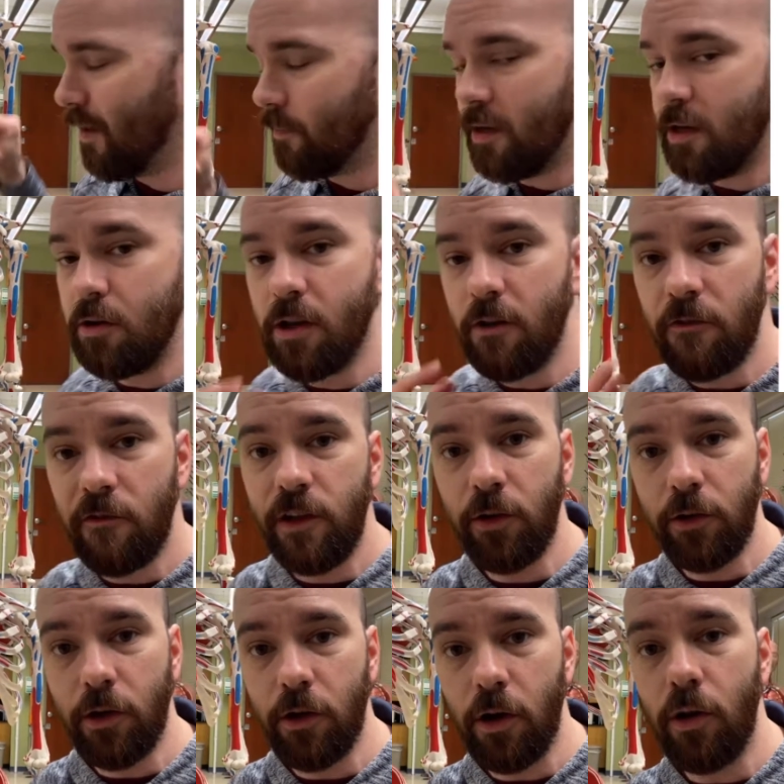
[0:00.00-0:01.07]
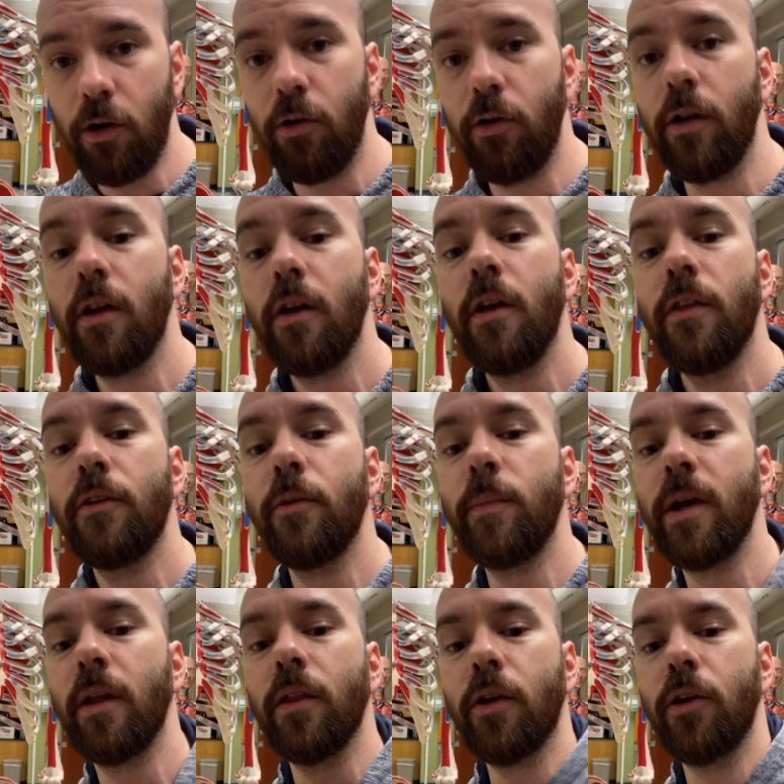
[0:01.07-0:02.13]
and you can feel your own. There'll be
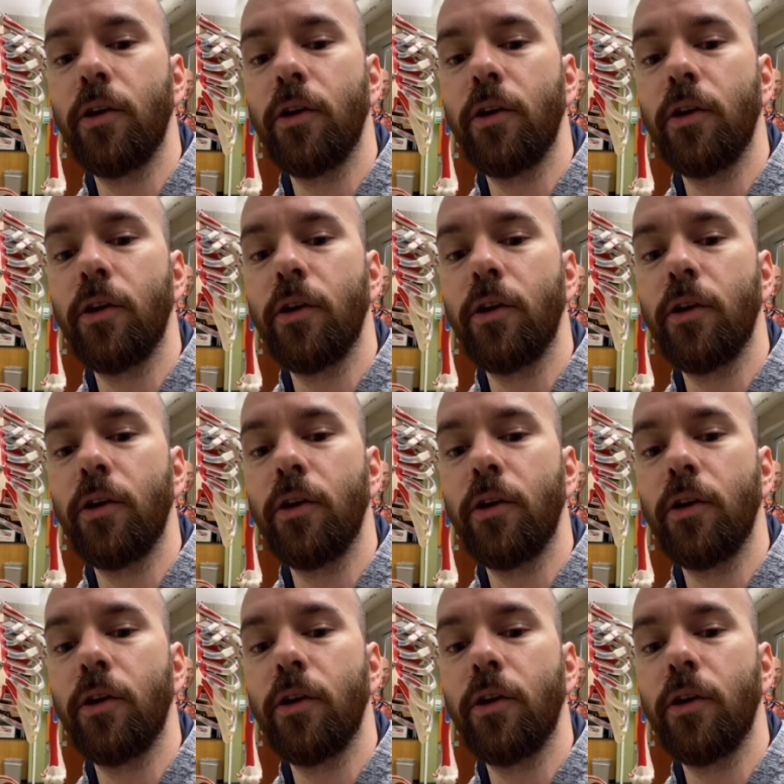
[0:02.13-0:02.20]
a little